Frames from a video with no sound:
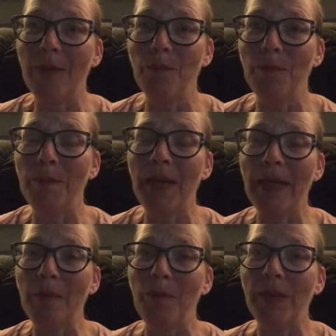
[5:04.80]
in
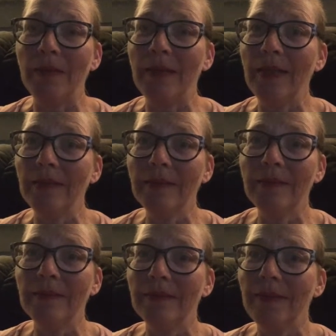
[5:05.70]
big
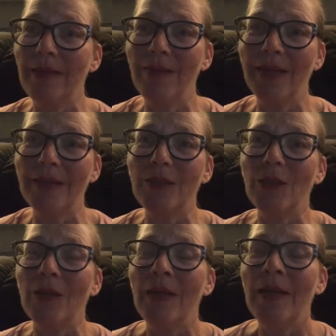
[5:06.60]
buildings, they don't get
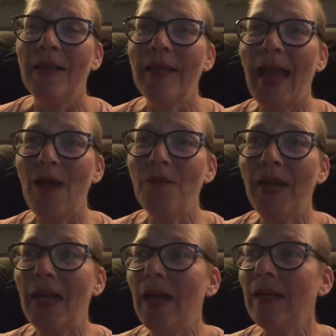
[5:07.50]
to. They have
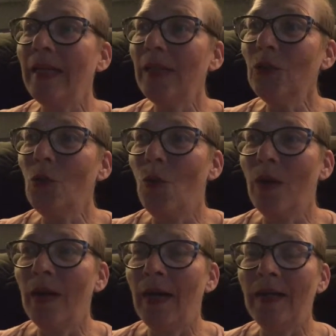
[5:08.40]
like a little
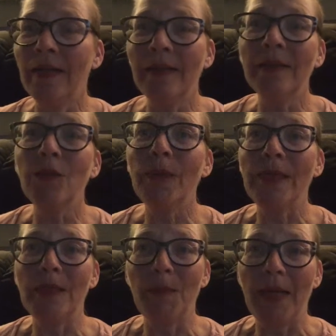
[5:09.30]
door and a little
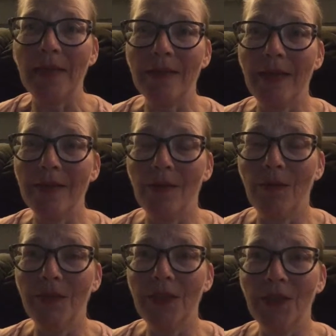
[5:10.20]
green space. That's
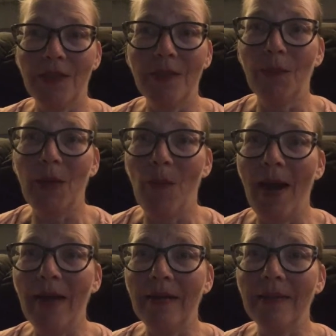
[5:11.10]
all which is
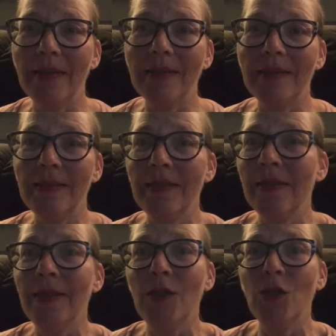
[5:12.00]
required. And since
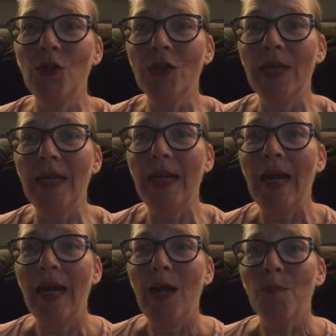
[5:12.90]
they're usually
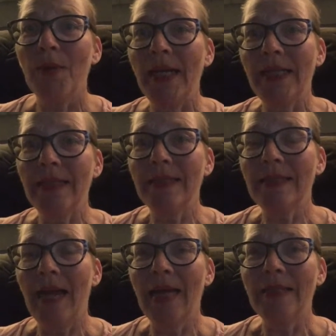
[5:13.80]
bred
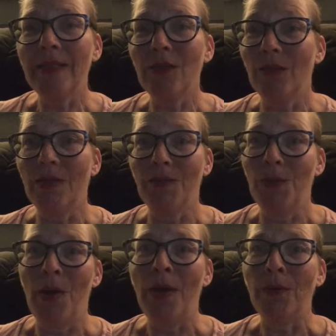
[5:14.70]
inside, they don't even
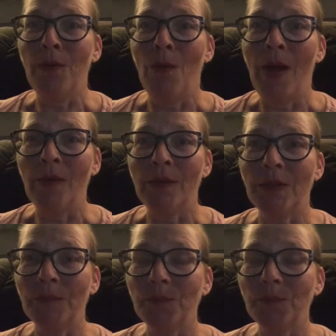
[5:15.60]
know how to go out.